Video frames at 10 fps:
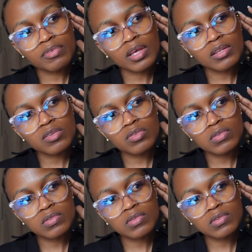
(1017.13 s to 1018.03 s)

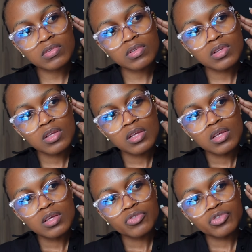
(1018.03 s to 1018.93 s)
Tandy's
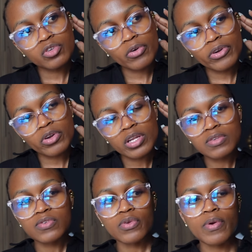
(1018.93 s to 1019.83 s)
story on
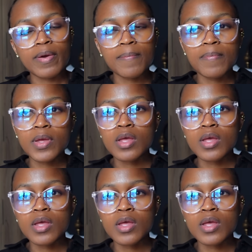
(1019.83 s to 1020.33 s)
Instagram